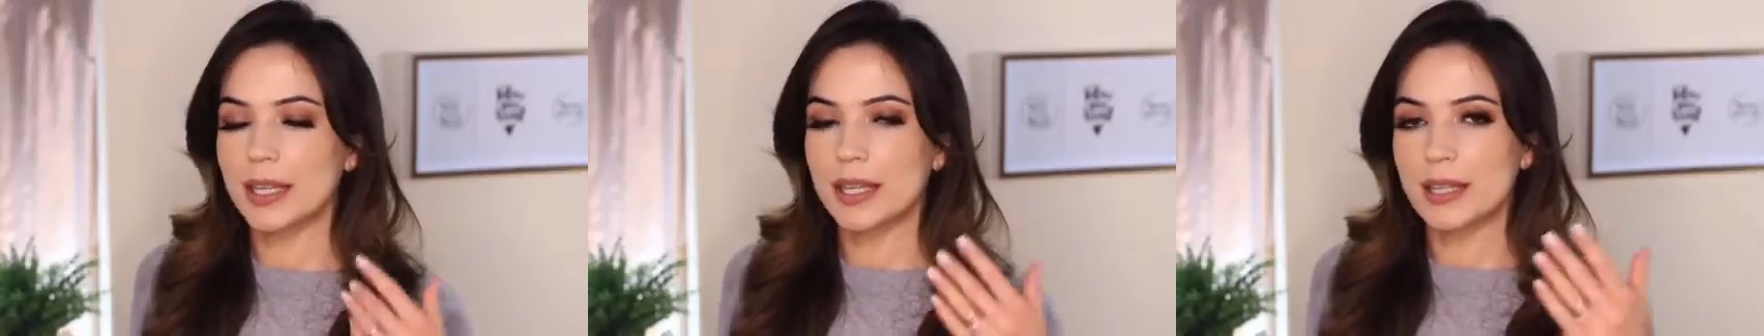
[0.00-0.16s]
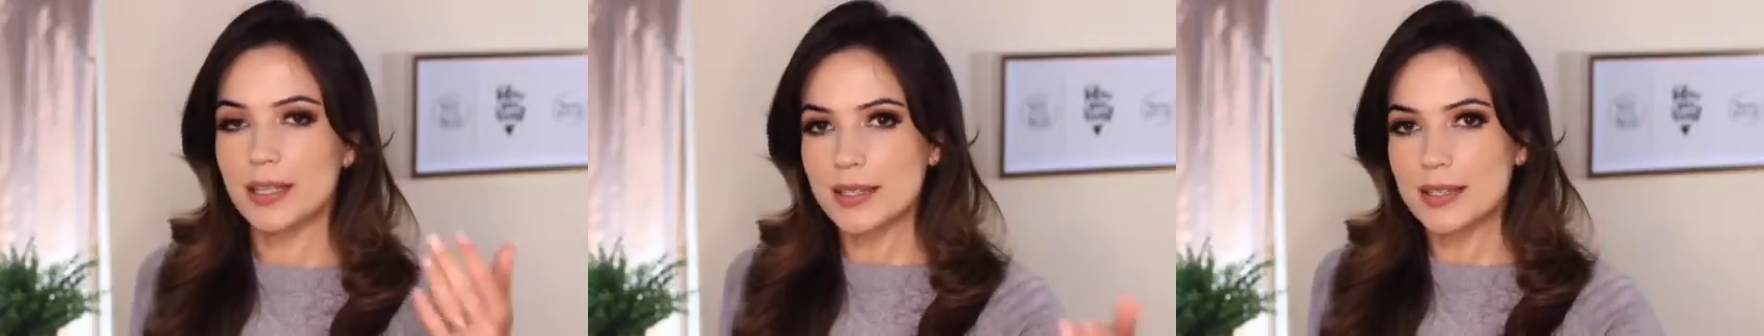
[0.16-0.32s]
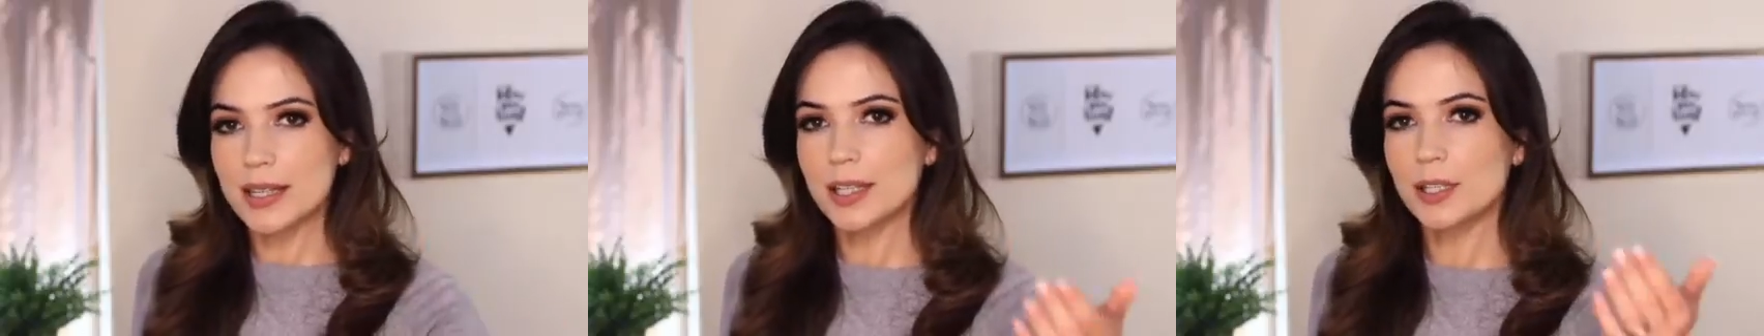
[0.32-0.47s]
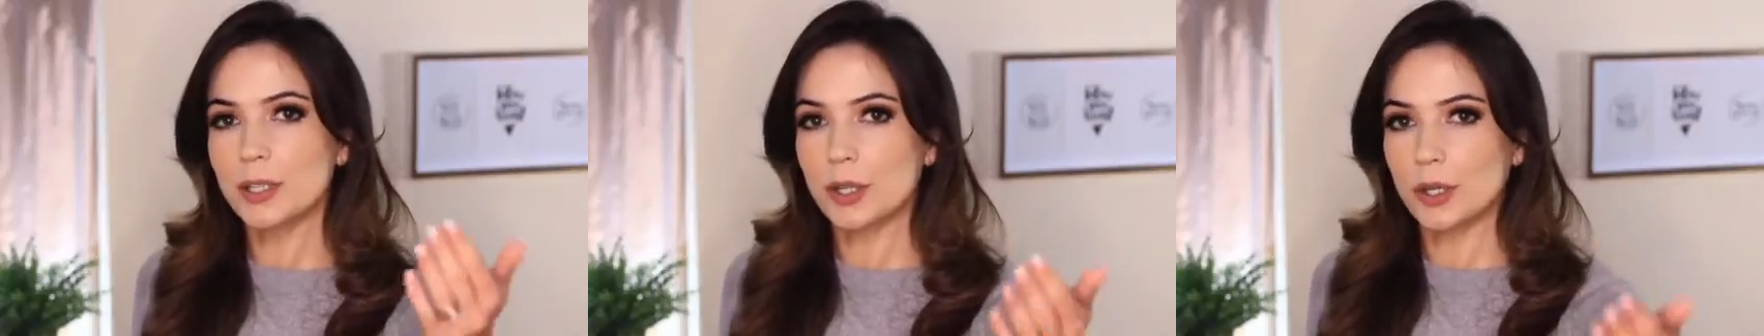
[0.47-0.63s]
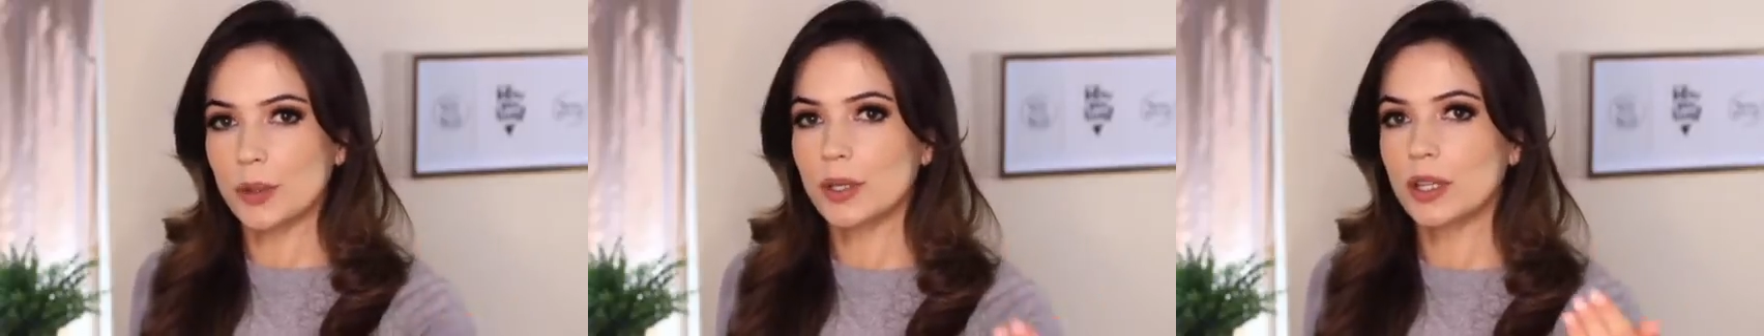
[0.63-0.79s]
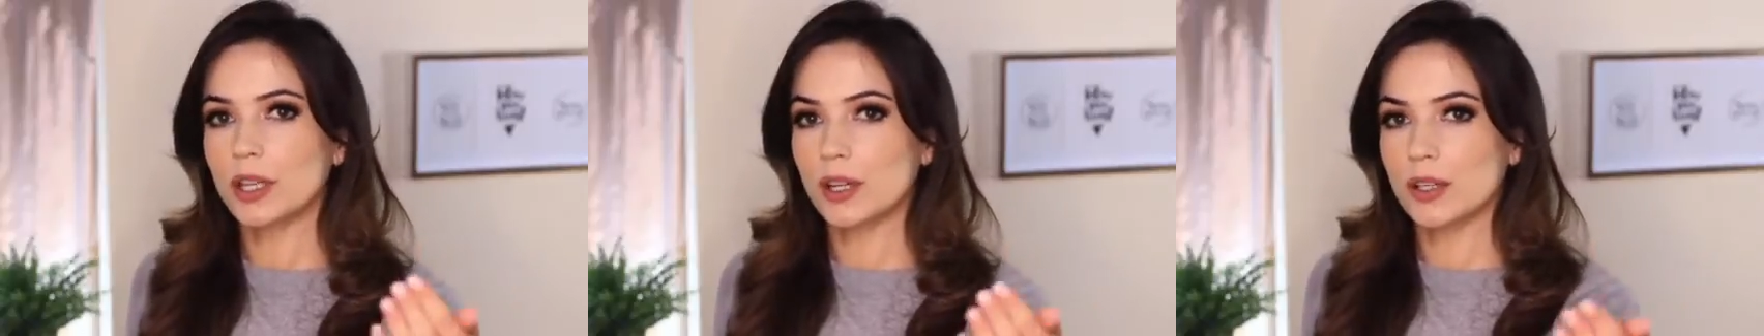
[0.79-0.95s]
Because I
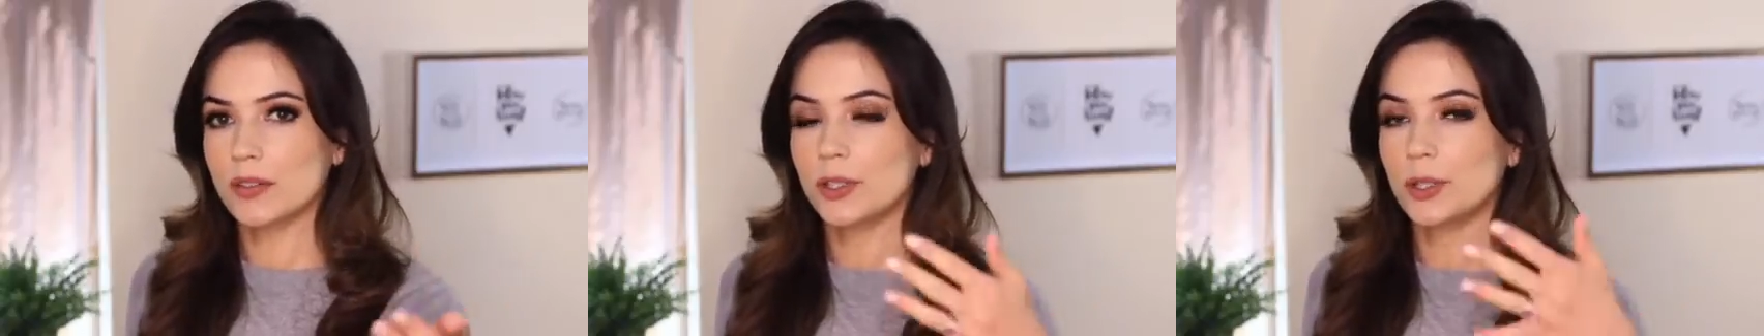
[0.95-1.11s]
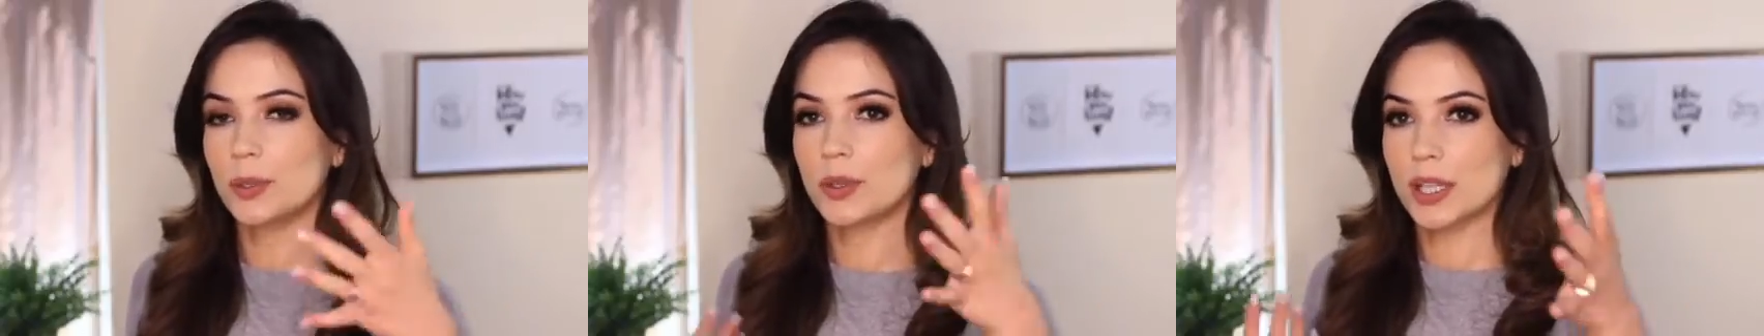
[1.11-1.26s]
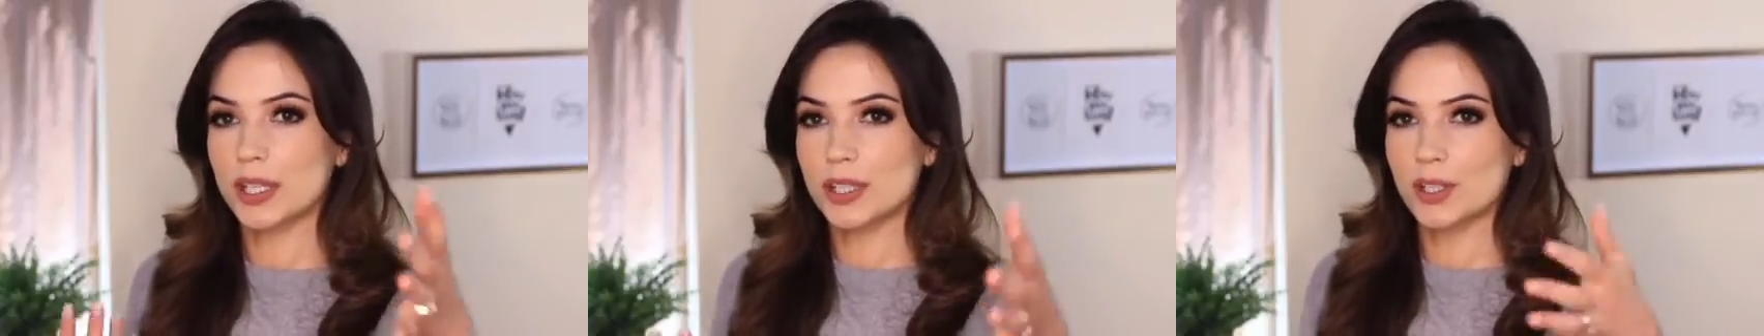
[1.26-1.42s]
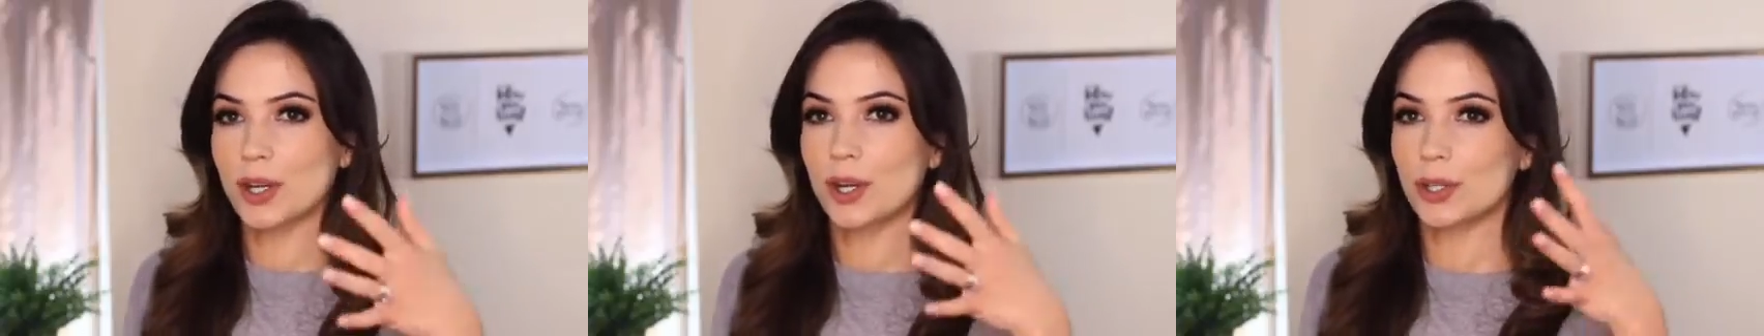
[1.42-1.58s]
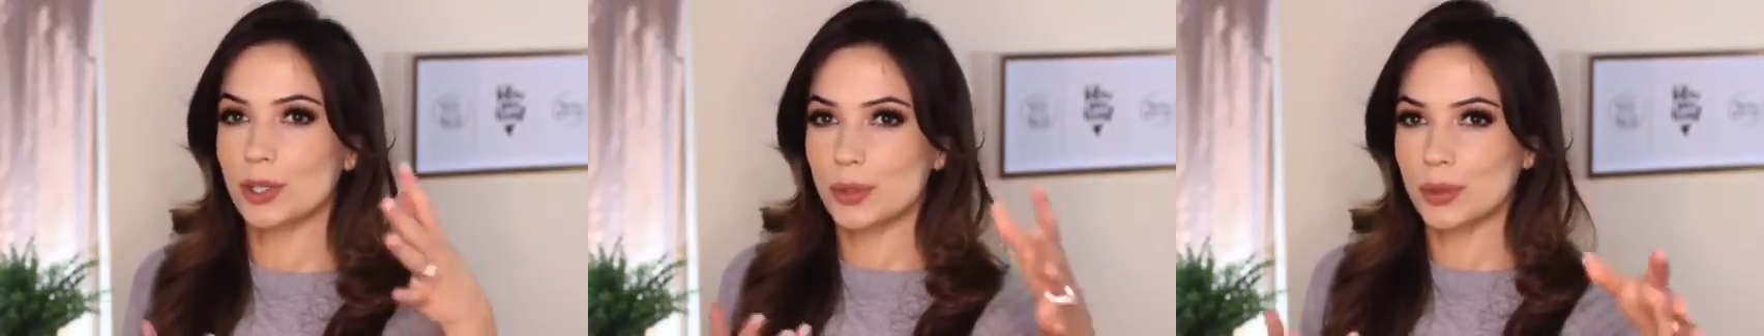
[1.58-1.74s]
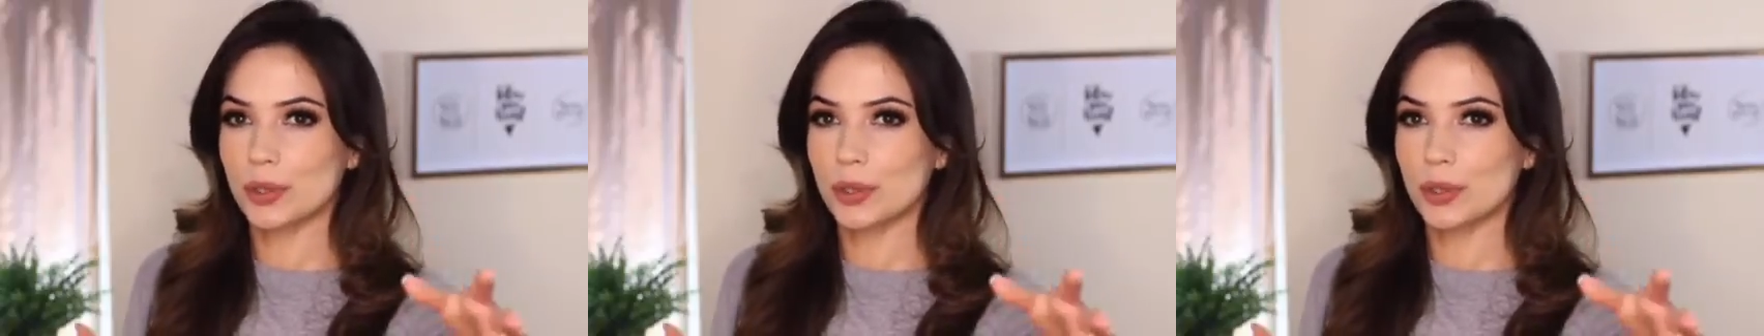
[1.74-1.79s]
know a lot of you and I talk